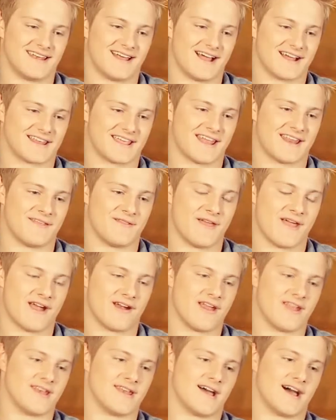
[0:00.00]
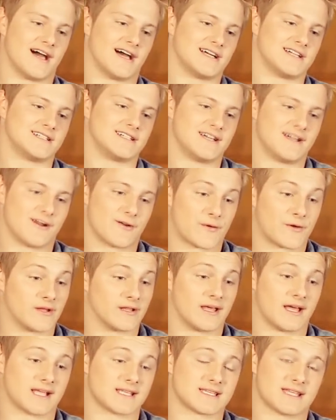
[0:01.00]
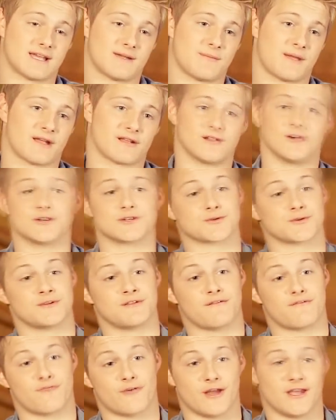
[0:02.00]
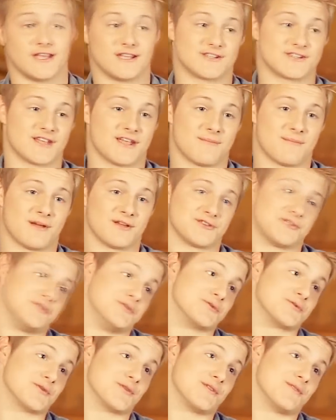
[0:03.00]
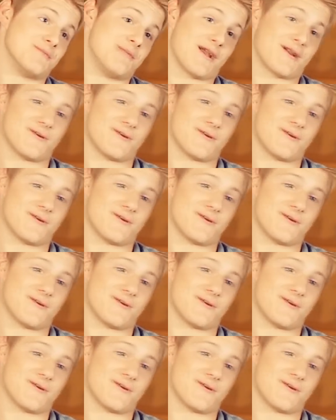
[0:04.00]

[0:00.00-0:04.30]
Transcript: then I'd get in there and uh, realize that my clothes were in the fridge and my shoes were in the